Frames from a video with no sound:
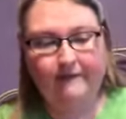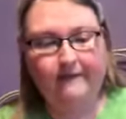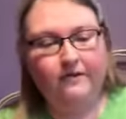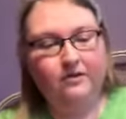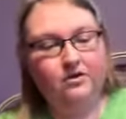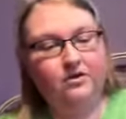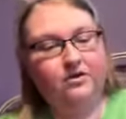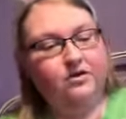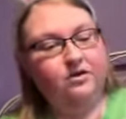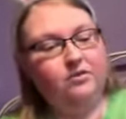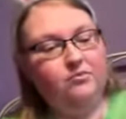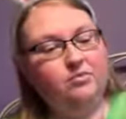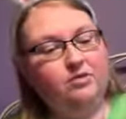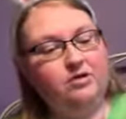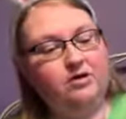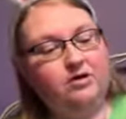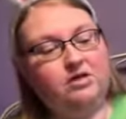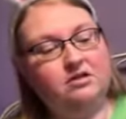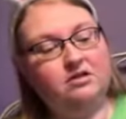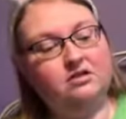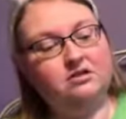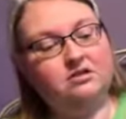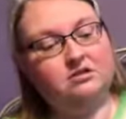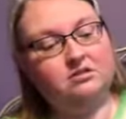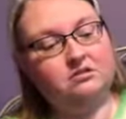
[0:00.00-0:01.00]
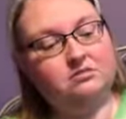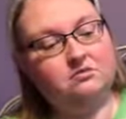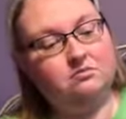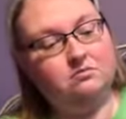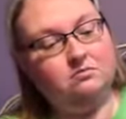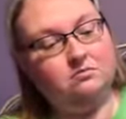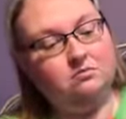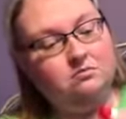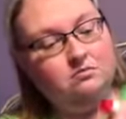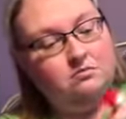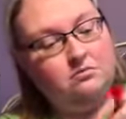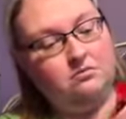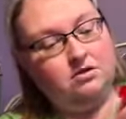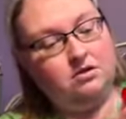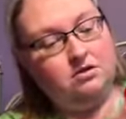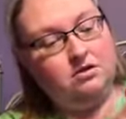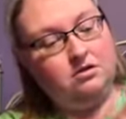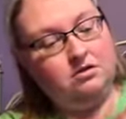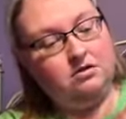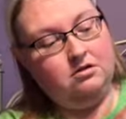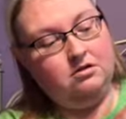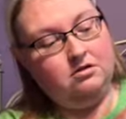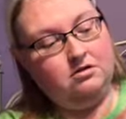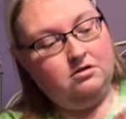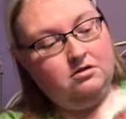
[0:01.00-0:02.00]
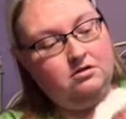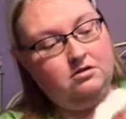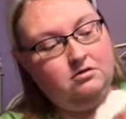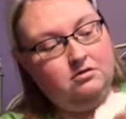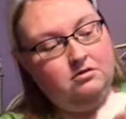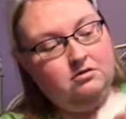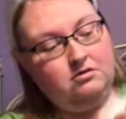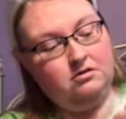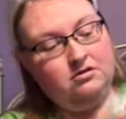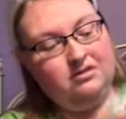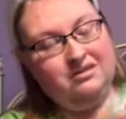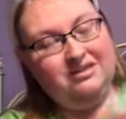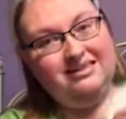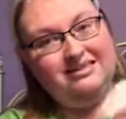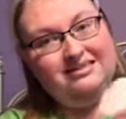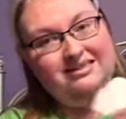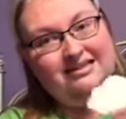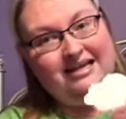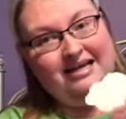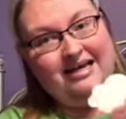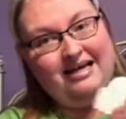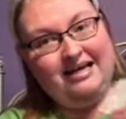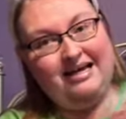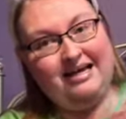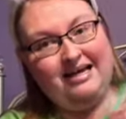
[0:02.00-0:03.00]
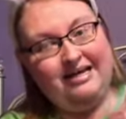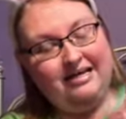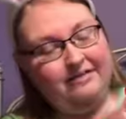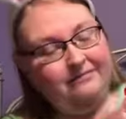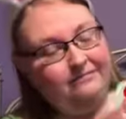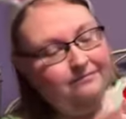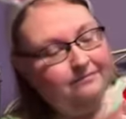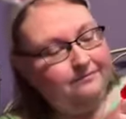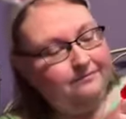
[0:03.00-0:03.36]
You're gonna put it on this side